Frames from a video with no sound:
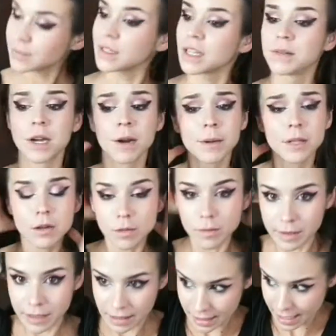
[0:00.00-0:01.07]
Sorry, I'm a little
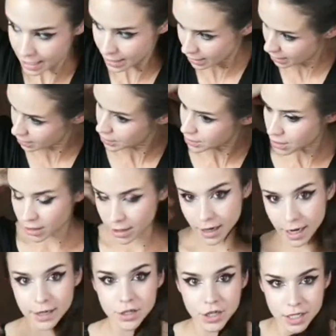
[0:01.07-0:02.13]
bit late getting started.
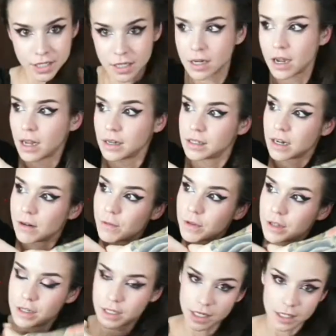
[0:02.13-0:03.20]
I just got done with
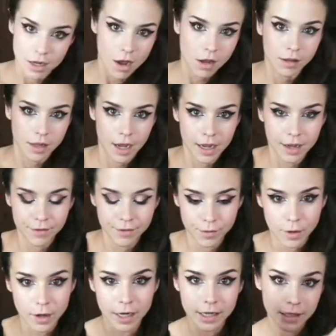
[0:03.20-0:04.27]
a TikTok live
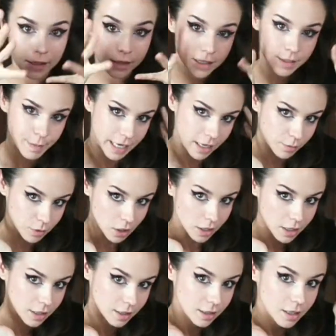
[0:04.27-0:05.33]
where I did this makeup look
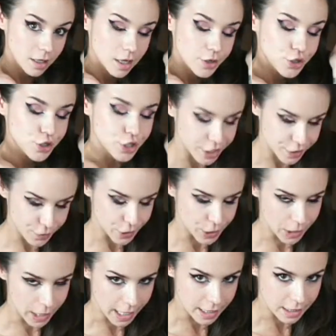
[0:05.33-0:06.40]
just for you
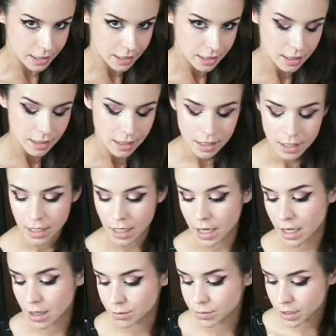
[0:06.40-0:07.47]
guys.
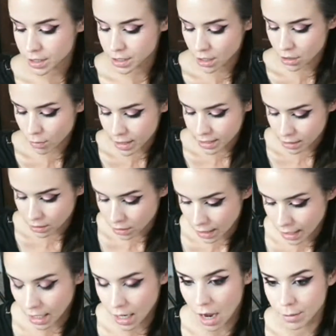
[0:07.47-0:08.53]
Because otherwise it looked like
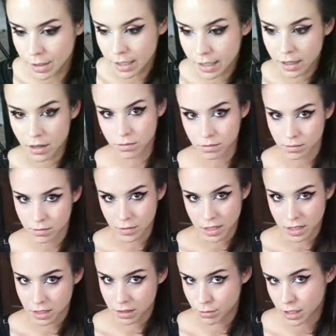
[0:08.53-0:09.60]
a goblin, and I don't want to
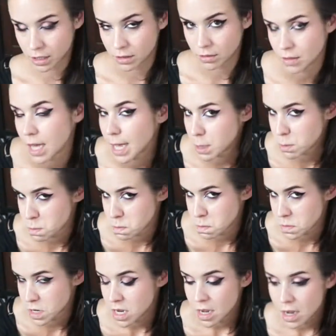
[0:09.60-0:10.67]
subject you to
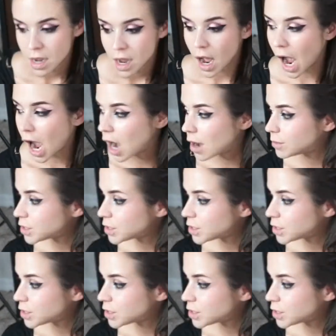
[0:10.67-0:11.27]
that.